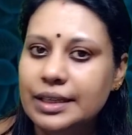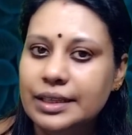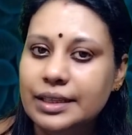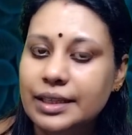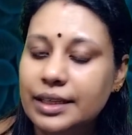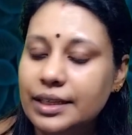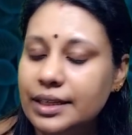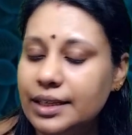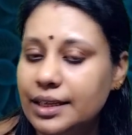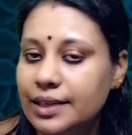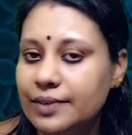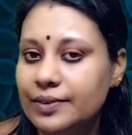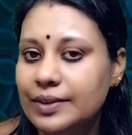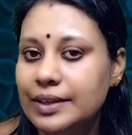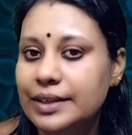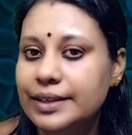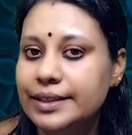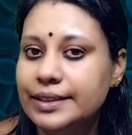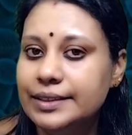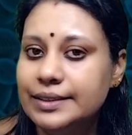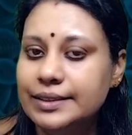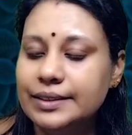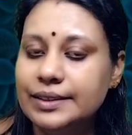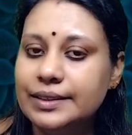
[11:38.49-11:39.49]
that I will
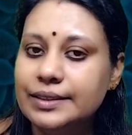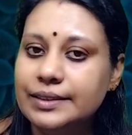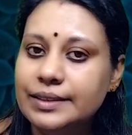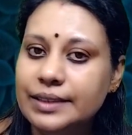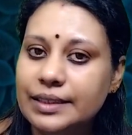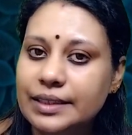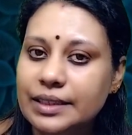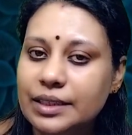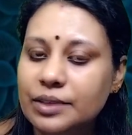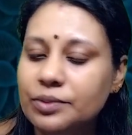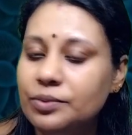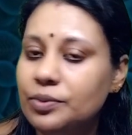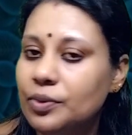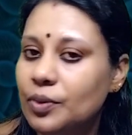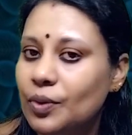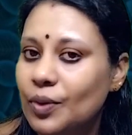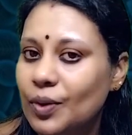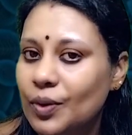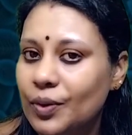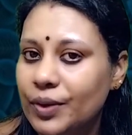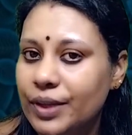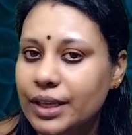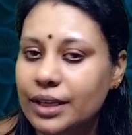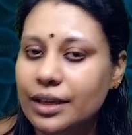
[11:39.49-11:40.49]
discuss in the
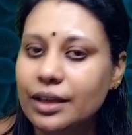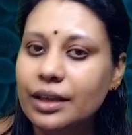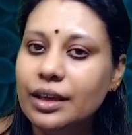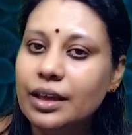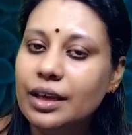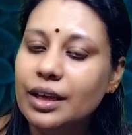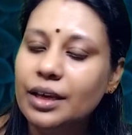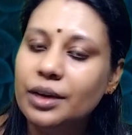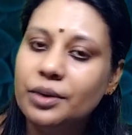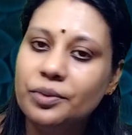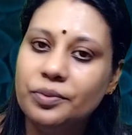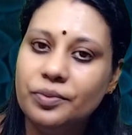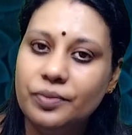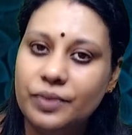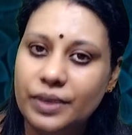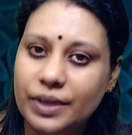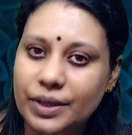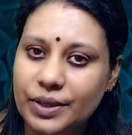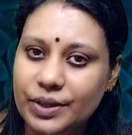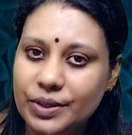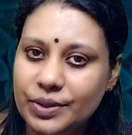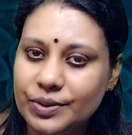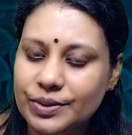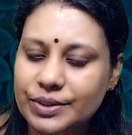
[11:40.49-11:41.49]
following
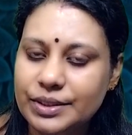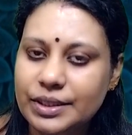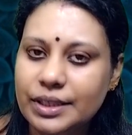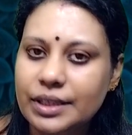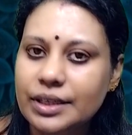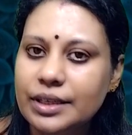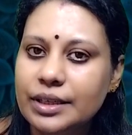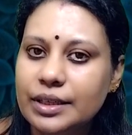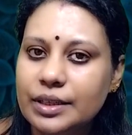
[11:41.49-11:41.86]
videos.